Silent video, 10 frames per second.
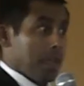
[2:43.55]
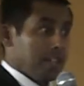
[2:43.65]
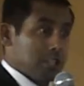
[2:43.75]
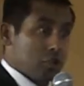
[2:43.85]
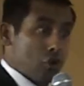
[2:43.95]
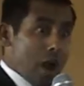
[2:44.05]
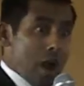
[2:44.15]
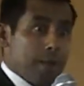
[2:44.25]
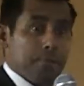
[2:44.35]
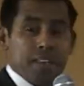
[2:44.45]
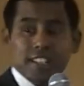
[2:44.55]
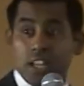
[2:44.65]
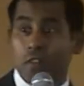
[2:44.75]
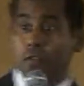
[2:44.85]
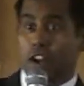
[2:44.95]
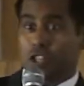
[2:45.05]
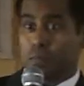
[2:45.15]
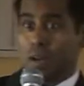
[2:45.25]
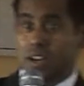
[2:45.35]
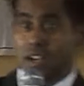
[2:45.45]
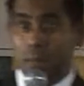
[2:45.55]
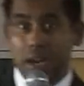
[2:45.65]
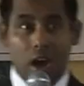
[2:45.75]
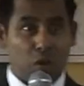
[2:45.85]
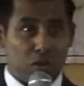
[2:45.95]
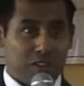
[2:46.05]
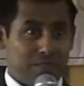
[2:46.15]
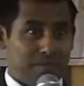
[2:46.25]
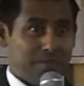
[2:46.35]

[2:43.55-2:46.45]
Is it dry? Is there a fresh blood coming out?